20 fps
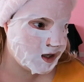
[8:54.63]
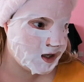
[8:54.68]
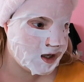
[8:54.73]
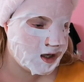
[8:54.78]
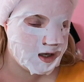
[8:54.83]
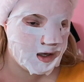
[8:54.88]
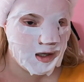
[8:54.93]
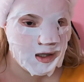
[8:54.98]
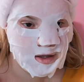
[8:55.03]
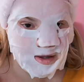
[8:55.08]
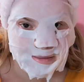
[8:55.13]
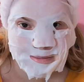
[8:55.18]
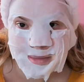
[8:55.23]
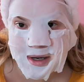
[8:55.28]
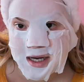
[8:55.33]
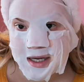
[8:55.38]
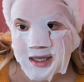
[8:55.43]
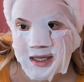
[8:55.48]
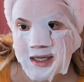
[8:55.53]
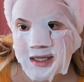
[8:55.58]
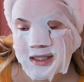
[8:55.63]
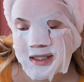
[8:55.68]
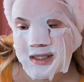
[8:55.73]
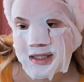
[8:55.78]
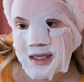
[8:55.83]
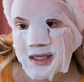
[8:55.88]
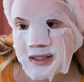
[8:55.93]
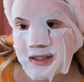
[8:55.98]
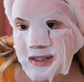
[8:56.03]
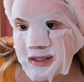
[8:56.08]
the MAC
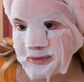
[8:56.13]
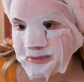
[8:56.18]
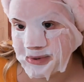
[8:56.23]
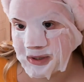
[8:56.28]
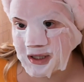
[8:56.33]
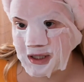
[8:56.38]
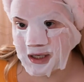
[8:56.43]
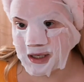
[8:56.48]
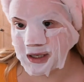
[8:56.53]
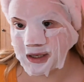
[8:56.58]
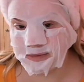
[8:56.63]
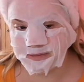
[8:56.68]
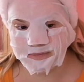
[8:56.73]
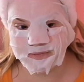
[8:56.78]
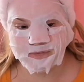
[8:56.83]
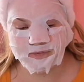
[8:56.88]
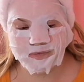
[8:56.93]
Extended Play.